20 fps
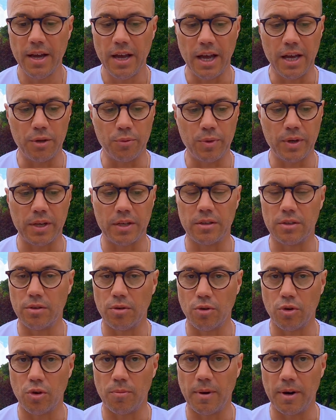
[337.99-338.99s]
and we can
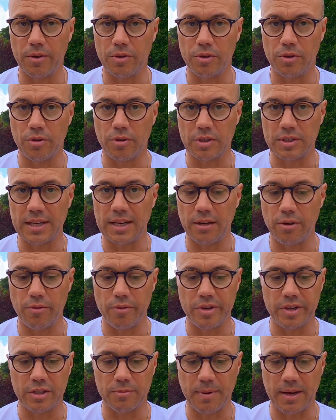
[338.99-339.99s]
talk about your
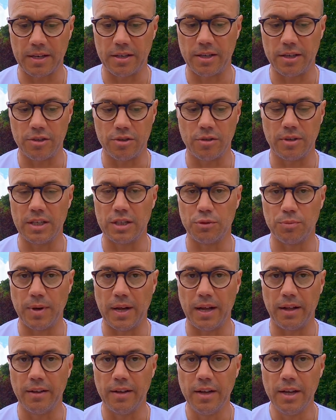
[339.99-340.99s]
salary expectation as
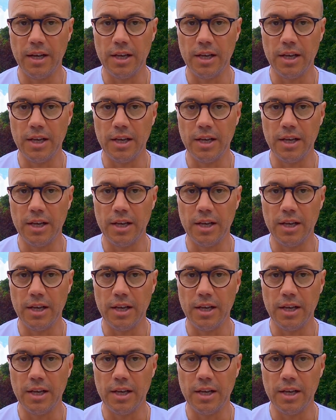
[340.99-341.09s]
well.